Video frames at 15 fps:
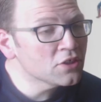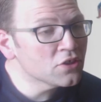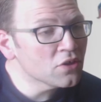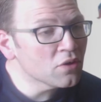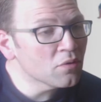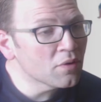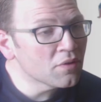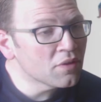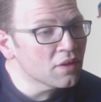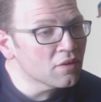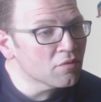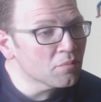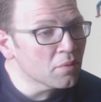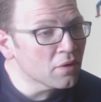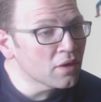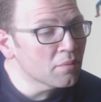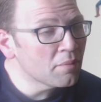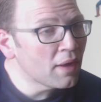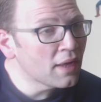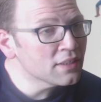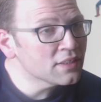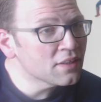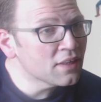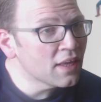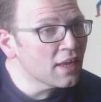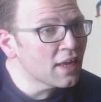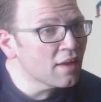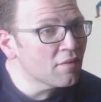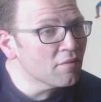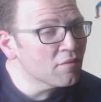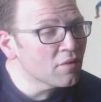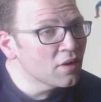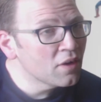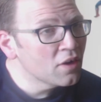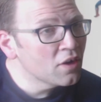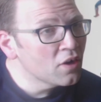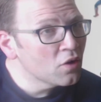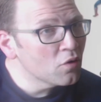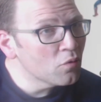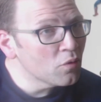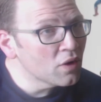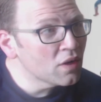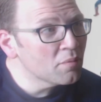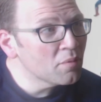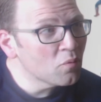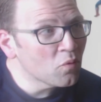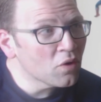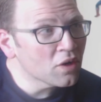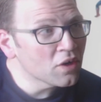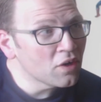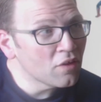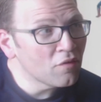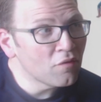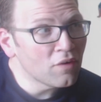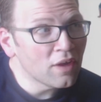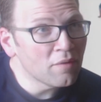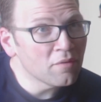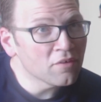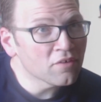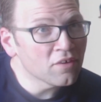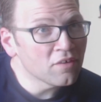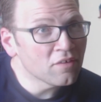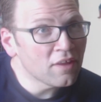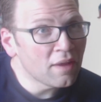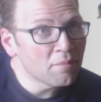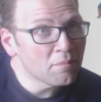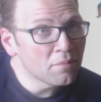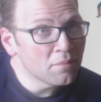sure with these Bertie Botts that they have really been working on the flavors, because that